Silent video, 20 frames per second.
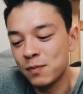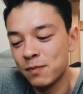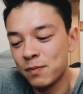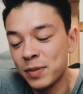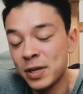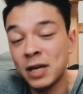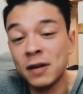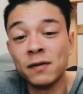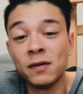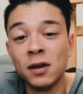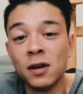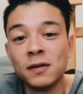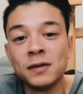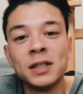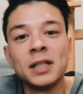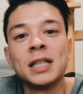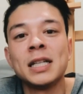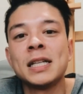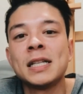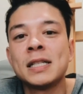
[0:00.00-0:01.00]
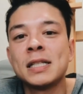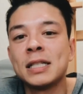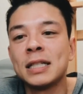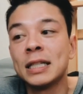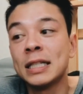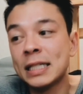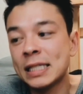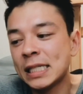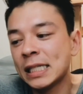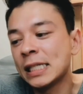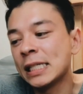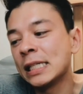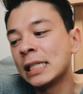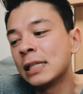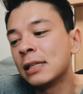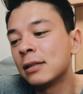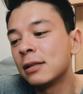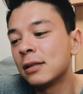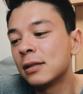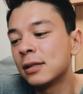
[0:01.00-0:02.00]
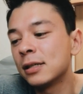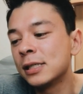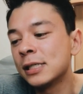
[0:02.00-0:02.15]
be involved in this, listen,